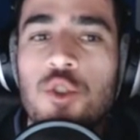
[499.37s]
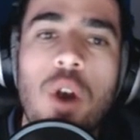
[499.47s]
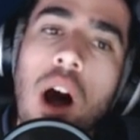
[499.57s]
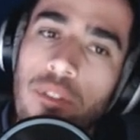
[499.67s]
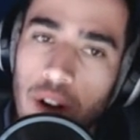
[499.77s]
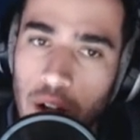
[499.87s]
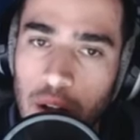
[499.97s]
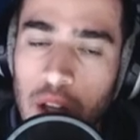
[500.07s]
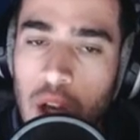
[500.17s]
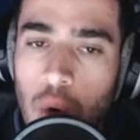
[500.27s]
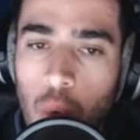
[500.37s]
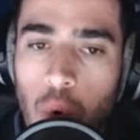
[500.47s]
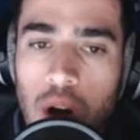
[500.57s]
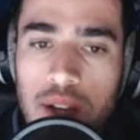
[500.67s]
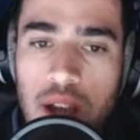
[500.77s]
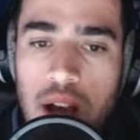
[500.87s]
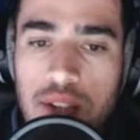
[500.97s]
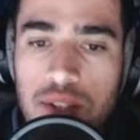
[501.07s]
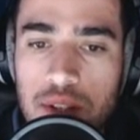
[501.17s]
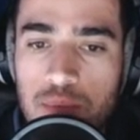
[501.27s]
travel! What a
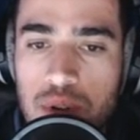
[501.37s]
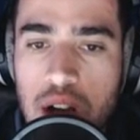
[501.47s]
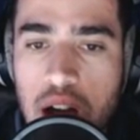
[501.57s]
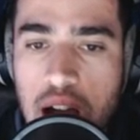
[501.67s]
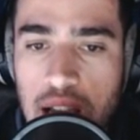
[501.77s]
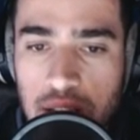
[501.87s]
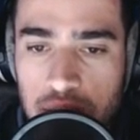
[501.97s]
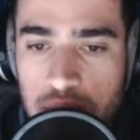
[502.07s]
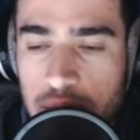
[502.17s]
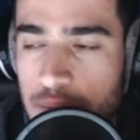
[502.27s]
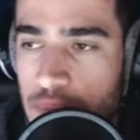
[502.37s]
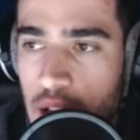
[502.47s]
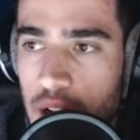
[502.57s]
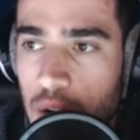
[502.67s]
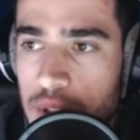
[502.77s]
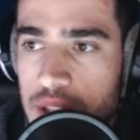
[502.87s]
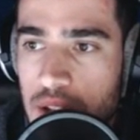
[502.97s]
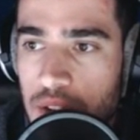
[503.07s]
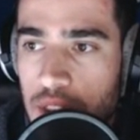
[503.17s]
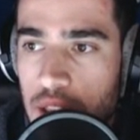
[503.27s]
surprise. I don't know what's
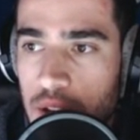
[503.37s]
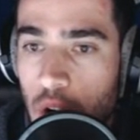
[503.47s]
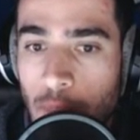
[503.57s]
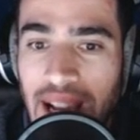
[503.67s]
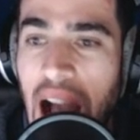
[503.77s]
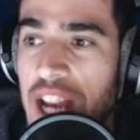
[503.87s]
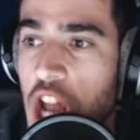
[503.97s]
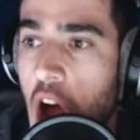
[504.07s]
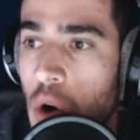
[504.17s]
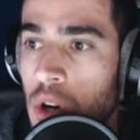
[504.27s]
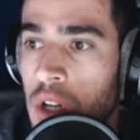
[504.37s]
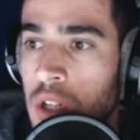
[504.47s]
their thing. Oh my god, no!